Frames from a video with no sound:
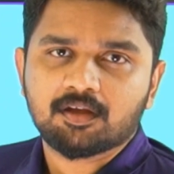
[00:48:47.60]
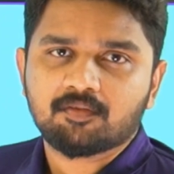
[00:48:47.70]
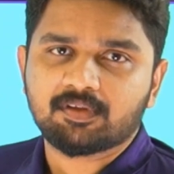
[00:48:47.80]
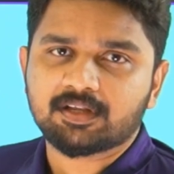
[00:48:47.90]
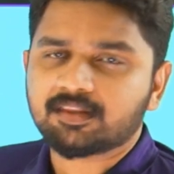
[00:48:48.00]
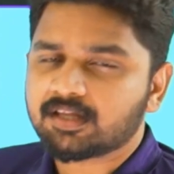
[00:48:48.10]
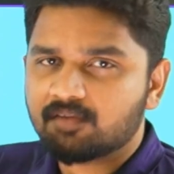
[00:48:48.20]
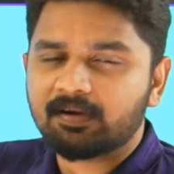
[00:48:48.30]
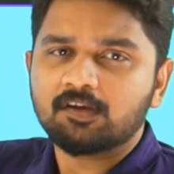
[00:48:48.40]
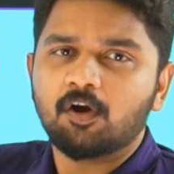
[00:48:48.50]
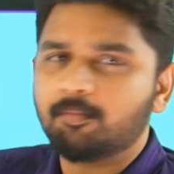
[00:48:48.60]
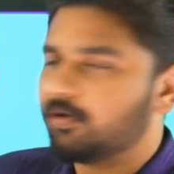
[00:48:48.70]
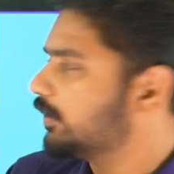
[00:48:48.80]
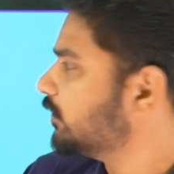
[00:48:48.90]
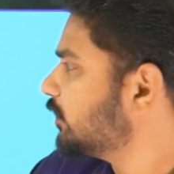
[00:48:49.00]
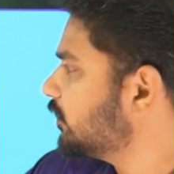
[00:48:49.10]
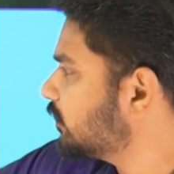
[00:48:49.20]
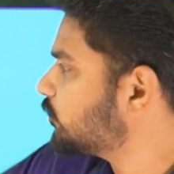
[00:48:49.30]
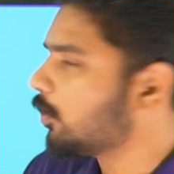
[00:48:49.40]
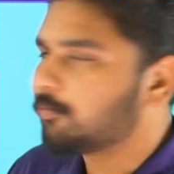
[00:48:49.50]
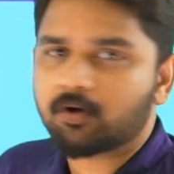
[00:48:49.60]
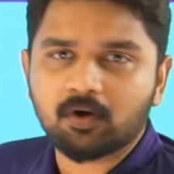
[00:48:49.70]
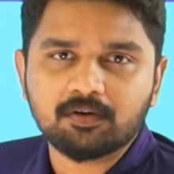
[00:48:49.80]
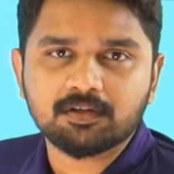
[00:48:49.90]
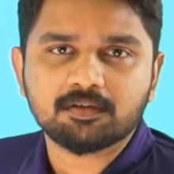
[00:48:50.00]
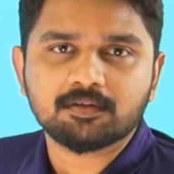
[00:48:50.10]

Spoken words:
whether the given compound is in this form or not.